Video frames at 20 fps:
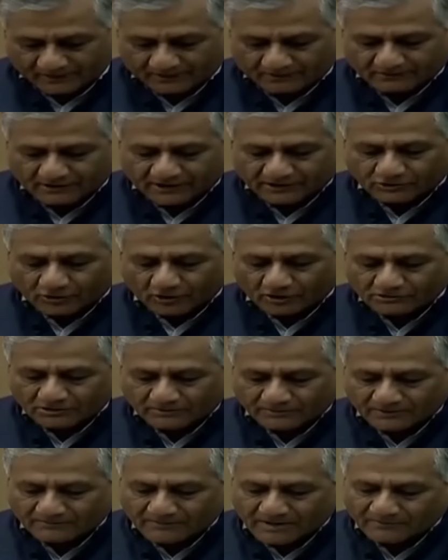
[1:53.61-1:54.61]
Right
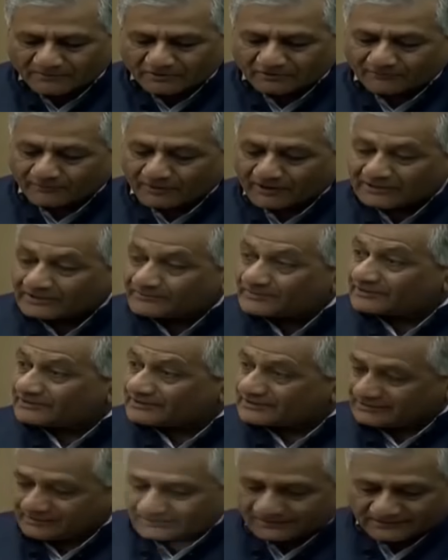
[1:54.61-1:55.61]
Honorable Member of
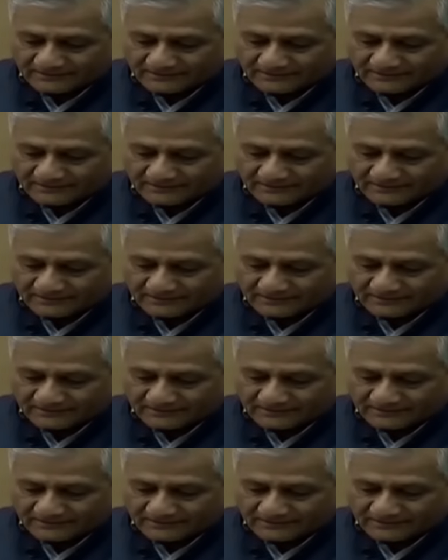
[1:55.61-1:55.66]
Parliament,